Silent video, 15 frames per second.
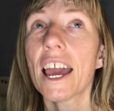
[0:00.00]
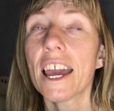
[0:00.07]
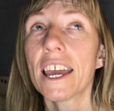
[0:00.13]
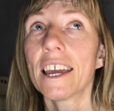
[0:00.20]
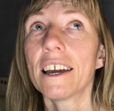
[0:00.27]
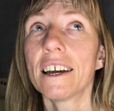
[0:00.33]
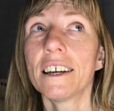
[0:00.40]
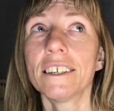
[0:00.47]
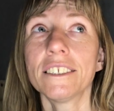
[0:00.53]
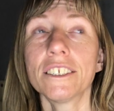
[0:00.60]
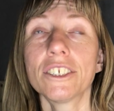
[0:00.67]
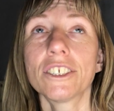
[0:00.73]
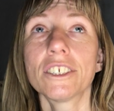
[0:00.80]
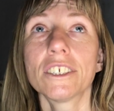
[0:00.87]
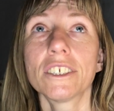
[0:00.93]

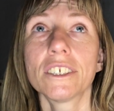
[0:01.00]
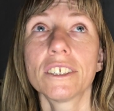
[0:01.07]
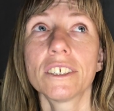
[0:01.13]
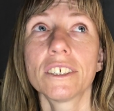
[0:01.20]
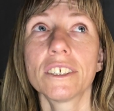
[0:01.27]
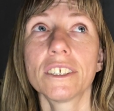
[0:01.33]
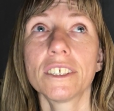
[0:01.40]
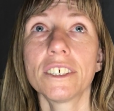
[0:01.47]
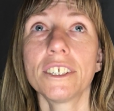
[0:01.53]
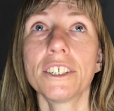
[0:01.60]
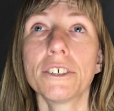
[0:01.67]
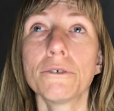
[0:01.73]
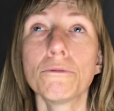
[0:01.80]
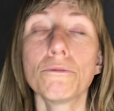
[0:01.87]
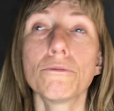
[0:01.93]
And, you
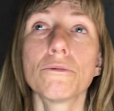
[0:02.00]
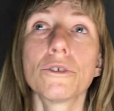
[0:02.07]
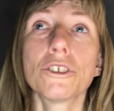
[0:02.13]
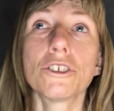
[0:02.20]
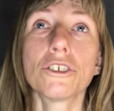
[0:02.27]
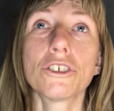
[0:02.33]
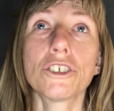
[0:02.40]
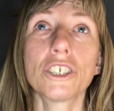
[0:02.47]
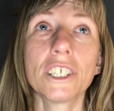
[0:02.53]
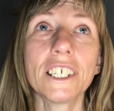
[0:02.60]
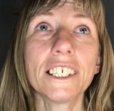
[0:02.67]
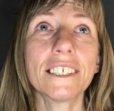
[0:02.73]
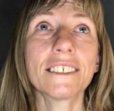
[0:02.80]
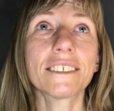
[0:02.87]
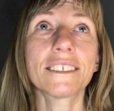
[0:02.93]
know, she
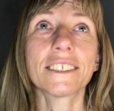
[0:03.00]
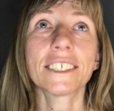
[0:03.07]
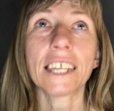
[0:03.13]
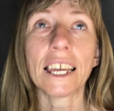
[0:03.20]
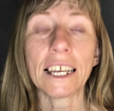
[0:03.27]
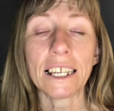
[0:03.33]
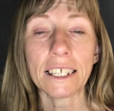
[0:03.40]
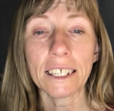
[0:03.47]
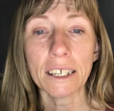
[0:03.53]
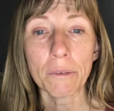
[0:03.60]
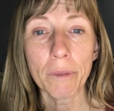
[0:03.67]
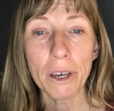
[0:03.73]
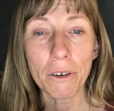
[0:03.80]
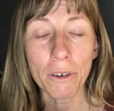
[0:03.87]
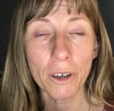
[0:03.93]
didn't say anything
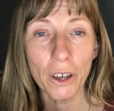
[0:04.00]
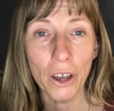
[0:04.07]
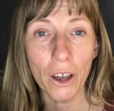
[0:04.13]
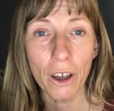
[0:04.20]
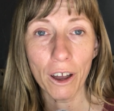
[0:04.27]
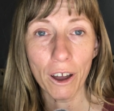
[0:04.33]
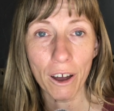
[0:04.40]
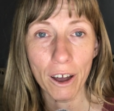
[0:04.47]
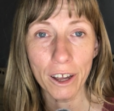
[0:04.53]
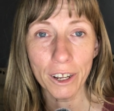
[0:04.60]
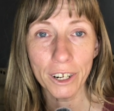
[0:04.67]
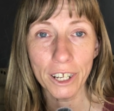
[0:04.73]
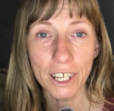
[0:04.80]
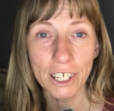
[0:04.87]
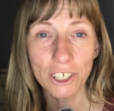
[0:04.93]
about
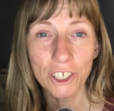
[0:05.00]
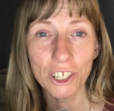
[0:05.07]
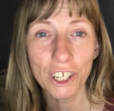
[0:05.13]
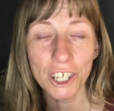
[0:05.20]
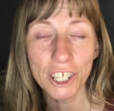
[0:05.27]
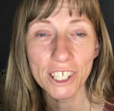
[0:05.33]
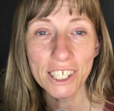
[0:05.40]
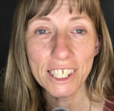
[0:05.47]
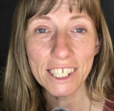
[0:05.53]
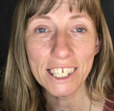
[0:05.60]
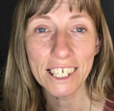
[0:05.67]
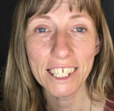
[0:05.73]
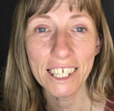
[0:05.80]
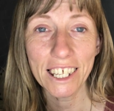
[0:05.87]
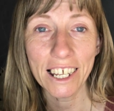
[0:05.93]
God because she could
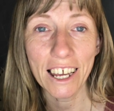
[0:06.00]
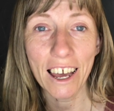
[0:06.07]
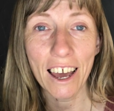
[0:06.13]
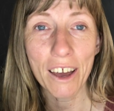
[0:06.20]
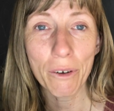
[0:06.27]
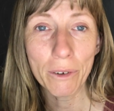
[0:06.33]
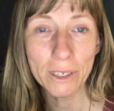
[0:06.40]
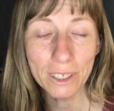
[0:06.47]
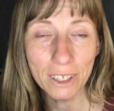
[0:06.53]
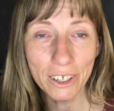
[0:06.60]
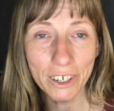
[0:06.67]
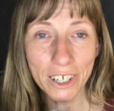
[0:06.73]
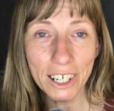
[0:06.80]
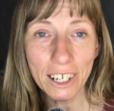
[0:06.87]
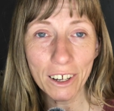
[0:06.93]
see that I was
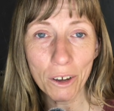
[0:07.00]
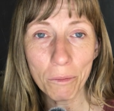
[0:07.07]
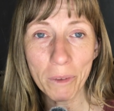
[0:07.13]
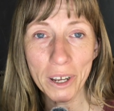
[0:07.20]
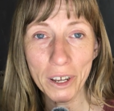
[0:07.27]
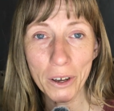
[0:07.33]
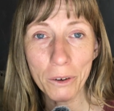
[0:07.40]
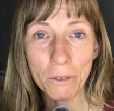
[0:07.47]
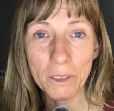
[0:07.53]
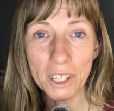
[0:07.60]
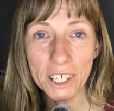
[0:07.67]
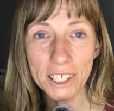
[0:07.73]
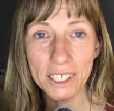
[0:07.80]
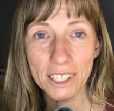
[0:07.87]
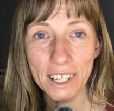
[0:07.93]
learning on my own
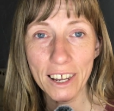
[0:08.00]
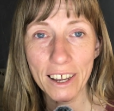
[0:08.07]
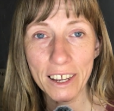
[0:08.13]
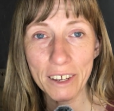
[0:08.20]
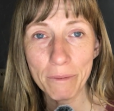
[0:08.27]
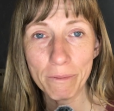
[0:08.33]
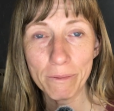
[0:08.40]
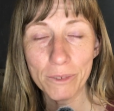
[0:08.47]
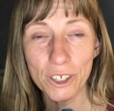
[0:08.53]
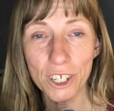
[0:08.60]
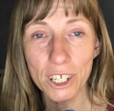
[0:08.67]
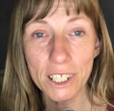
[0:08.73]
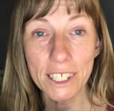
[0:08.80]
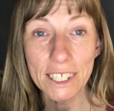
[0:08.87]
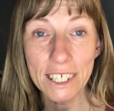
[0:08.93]
this time. She
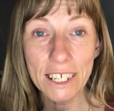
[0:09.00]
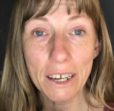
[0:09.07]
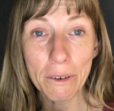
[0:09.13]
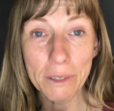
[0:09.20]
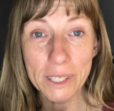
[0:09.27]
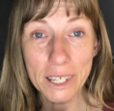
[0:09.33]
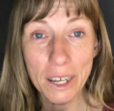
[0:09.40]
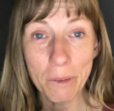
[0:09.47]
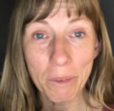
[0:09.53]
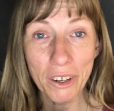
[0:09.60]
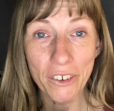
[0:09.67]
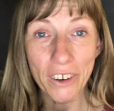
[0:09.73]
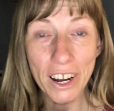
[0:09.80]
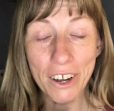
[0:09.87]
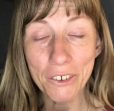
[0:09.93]
could see I was coming
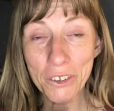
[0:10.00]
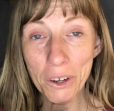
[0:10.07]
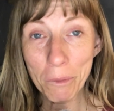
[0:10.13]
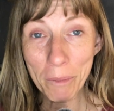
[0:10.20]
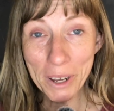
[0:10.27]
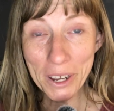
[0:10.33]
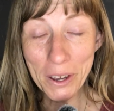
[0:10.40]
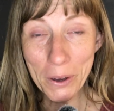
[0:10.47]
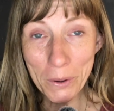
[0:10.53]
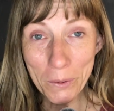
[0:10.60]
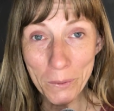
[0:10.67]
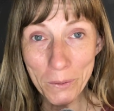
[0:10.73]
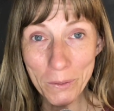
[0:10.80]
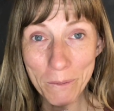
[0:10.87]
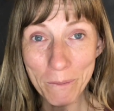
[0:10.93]
around on my own.